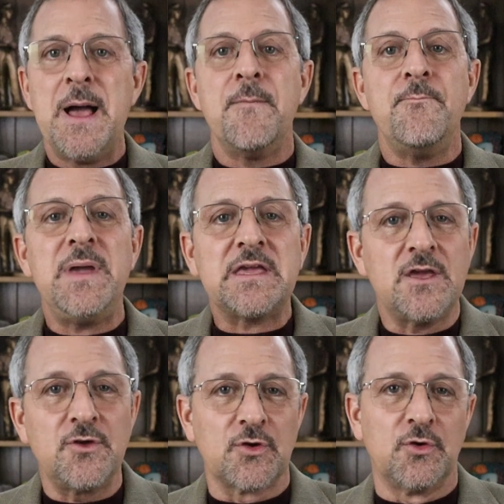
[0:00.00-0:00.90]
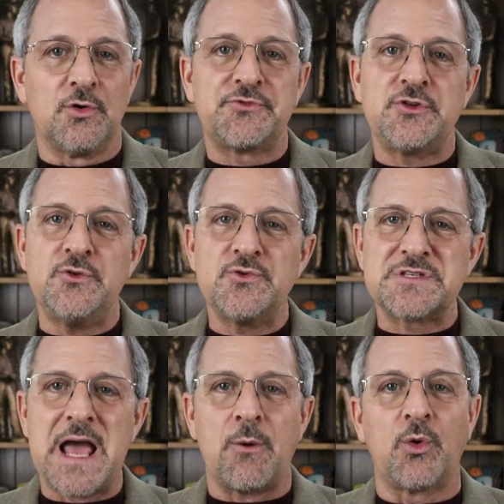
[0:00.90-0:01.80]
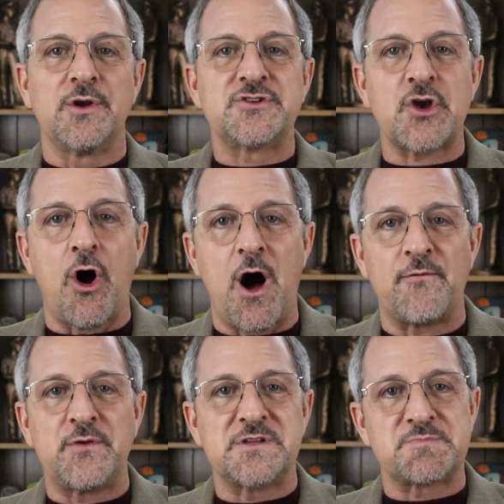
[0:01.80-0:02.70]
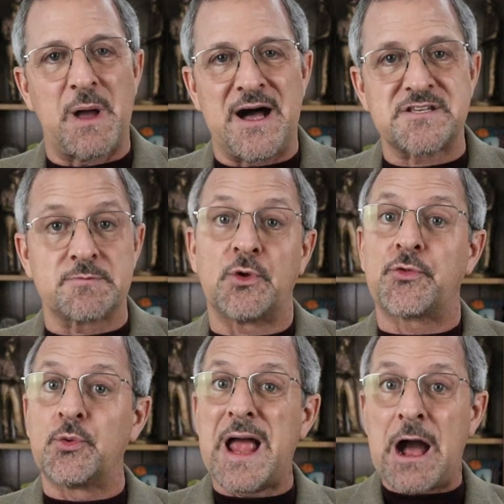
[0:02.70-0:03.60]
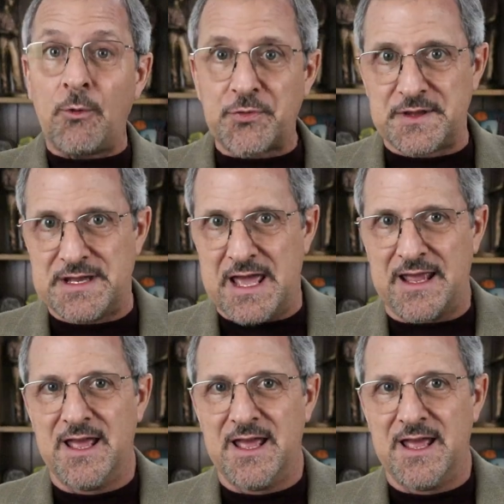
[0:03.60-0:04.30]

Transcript: Make it your goal to use that word as often as possible throughout the day.